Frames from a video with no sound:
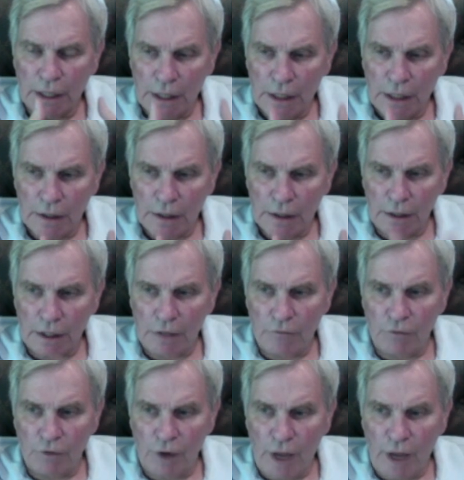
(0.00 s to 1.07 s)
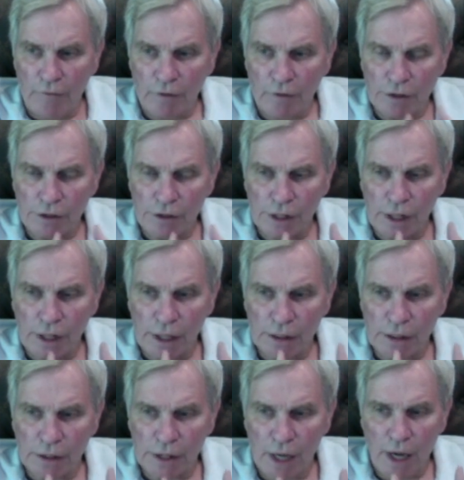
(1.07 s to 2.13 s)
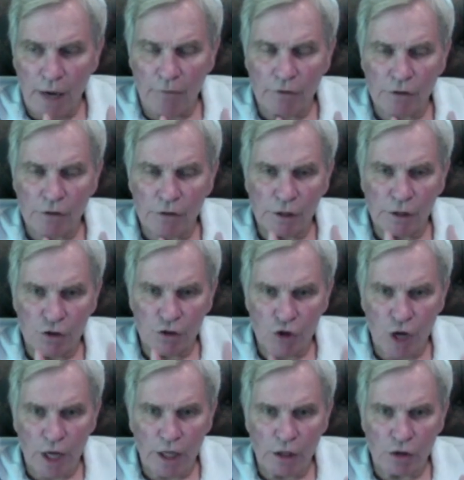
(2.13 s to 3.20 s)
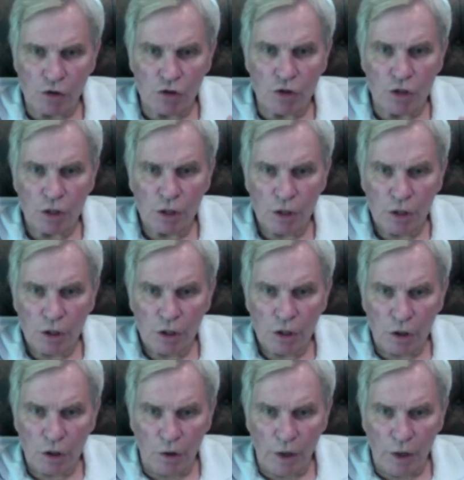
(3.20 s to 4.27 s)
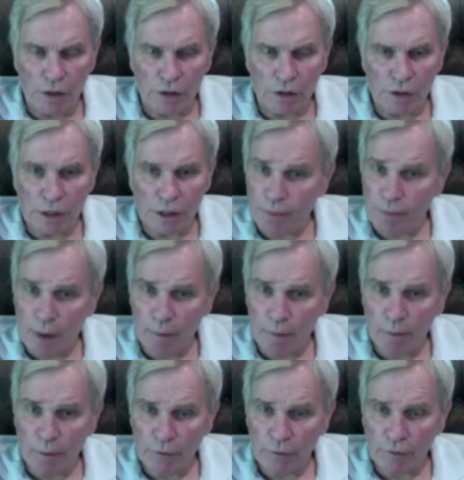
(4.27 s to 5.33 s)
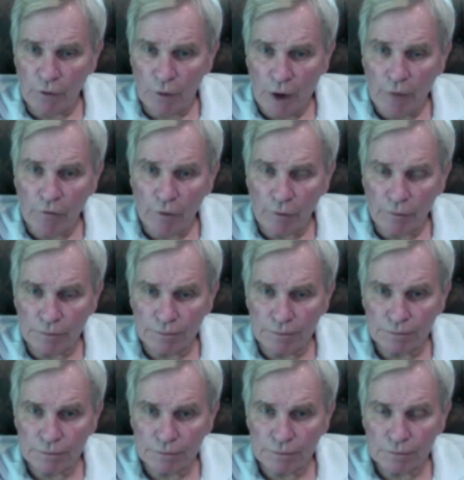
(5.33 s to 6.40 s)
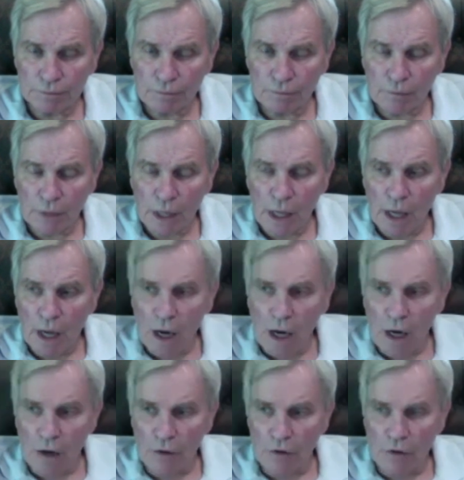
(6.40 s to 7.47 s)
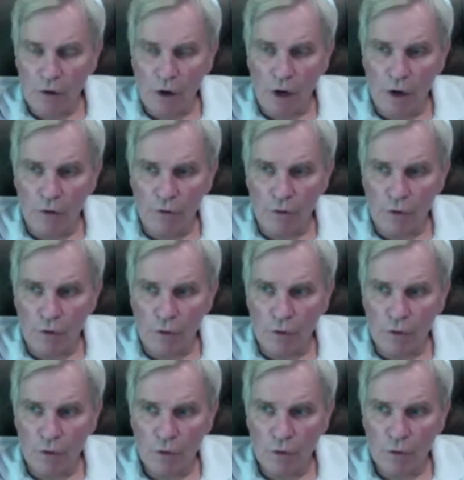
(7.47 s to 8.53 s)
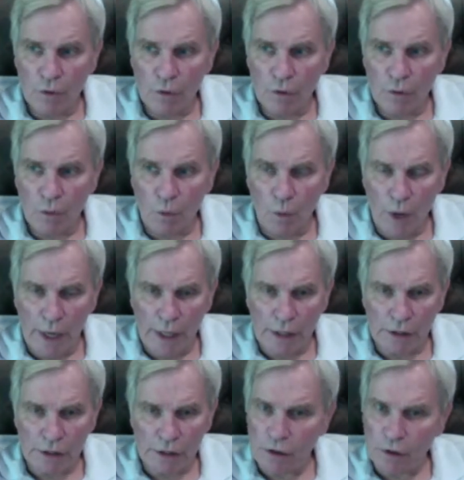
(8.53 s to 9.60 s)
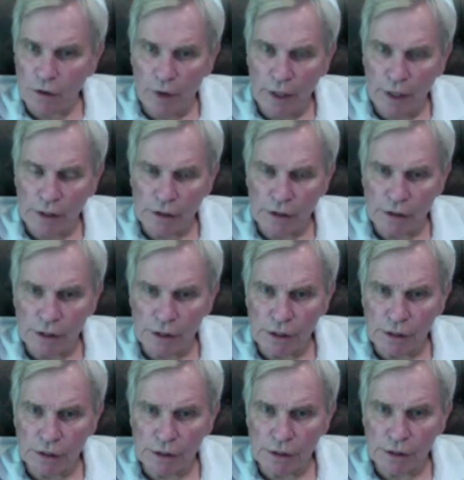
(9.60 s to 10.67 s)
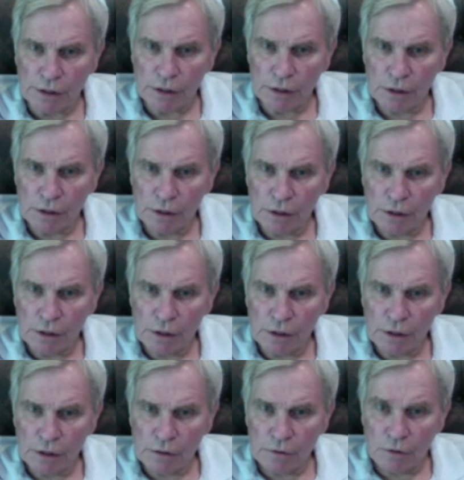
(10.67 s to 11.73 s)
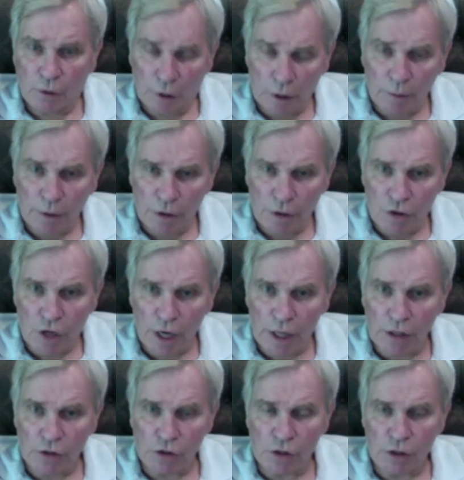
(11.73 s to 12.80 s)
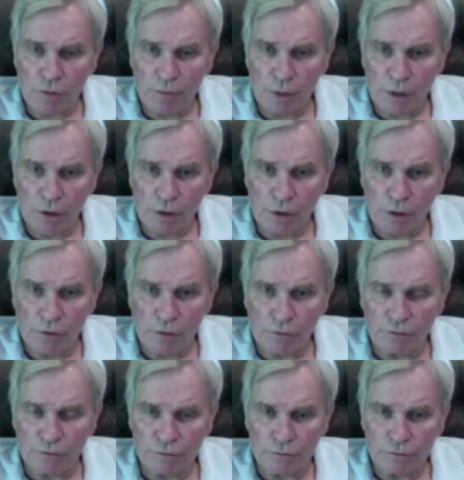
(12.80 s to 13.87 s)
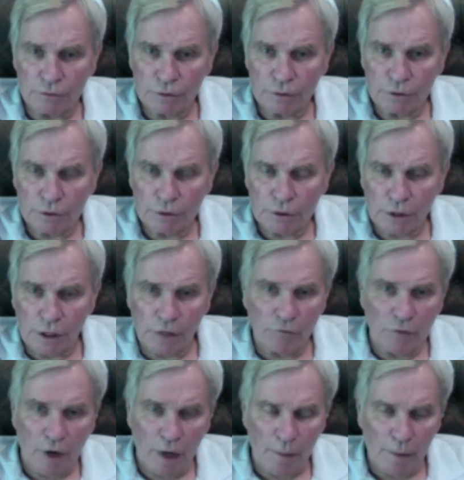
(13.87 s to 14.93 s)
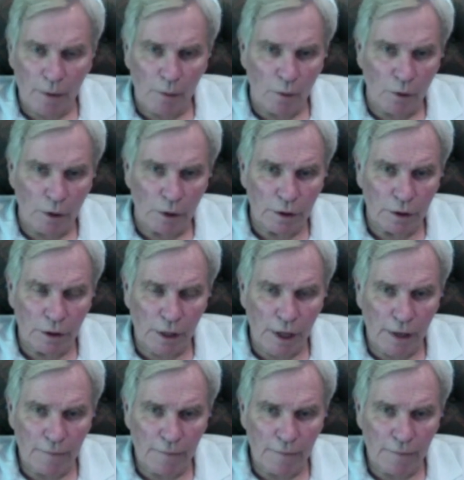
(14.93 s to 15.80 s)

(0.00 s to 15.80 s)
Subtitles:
the need for advocacy has obviously changed your agency probably forever. Are there other ways that your agency's going to be changed because of the environment we're in today?